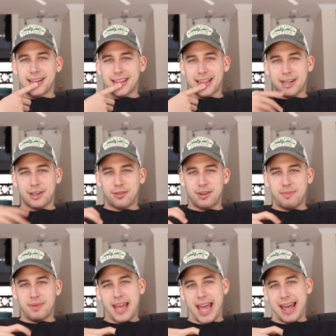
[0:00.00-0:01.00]
like a
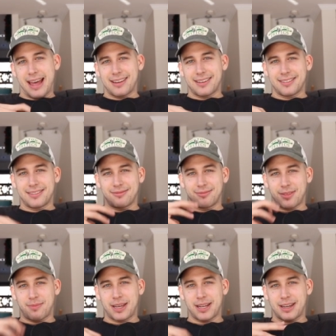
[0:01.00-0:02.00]
creepy hand
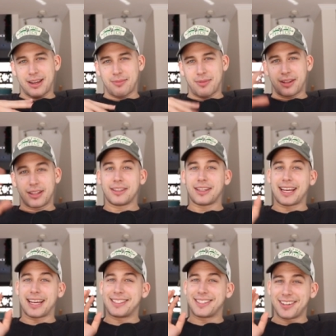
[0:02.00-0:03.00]
with pink nail polish
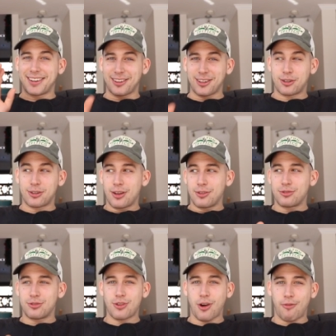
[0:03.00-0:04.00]
like it's gonna look
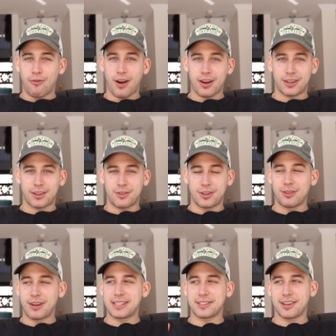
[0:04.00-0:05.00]
so fucking cool you
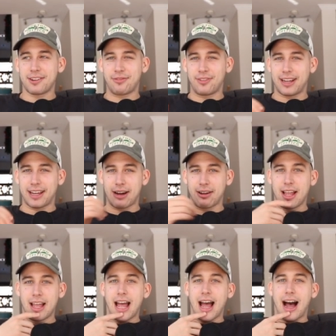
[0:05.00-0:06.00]
guys are gonna freak out
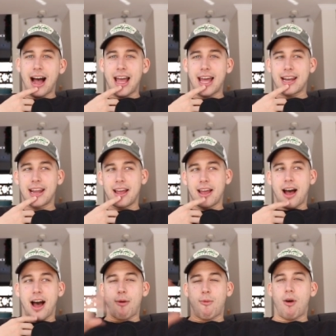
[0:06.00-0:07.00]
and
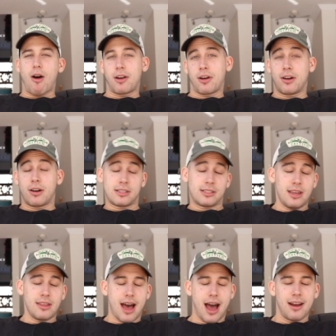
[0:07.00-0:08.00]
i want her to see
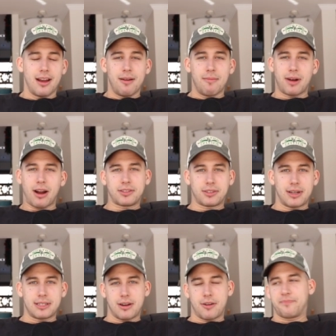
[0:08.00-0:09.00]
that but also i
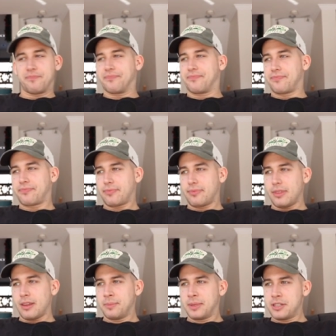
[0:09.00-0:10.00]
don't
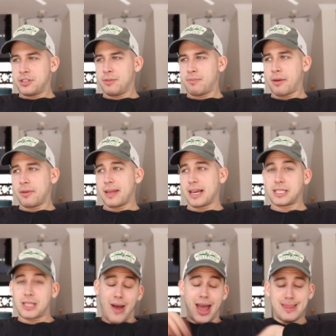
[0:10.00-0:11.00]
because she'd probably be like
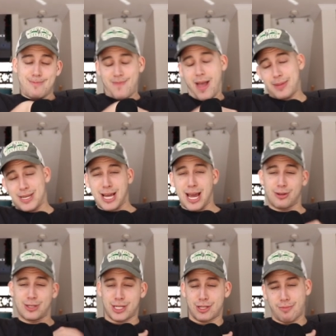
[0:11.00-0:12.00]
so I, am
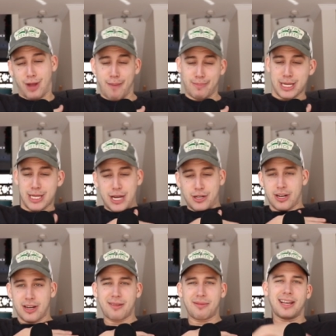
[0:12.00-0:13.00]
entitled to some compensation
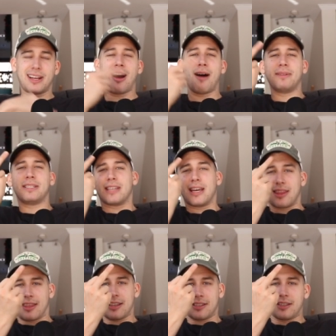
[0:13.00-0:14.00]
and i'd be like compensate
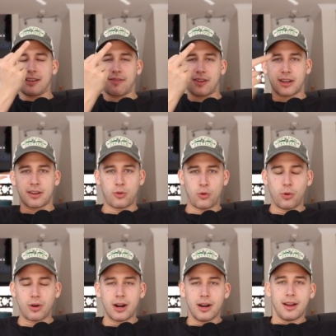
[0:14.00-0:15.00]
this you fucking
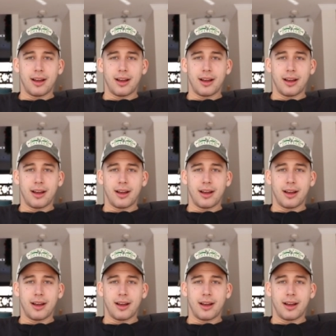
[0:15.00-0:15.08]
whore